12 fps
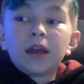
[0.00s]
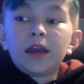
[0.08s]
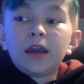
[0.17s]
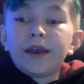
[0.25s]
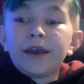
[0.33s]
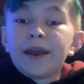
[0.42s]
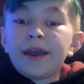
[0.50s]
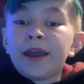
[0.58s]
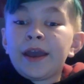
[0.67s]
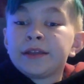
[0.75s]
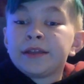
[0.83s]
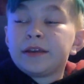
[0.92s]
And
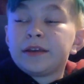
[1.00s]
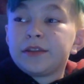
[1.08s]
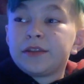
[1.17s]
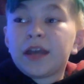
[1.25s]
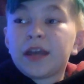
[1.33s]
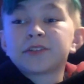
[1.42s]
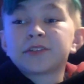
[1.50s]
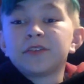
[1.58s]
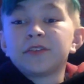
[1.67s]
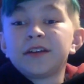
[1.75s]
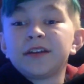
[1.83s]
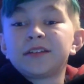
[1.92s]
the answer
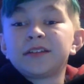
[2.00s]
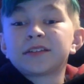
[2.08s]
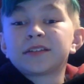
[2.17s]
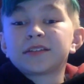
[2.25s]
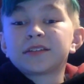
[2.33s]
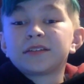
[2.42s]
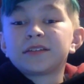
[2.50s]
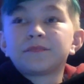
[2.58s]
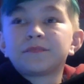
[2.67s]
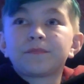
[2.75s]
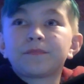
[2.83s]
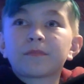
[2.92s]
is,
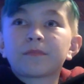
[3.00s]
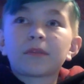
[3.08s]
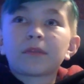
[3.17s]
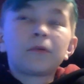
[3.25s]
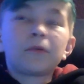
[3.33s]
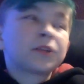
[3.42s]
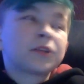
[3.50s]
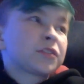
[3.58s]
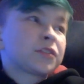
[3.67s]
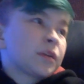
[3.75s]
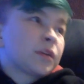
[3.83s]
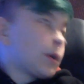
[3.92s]
well, let's just sum
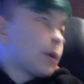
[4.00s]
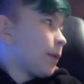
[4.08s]
it up.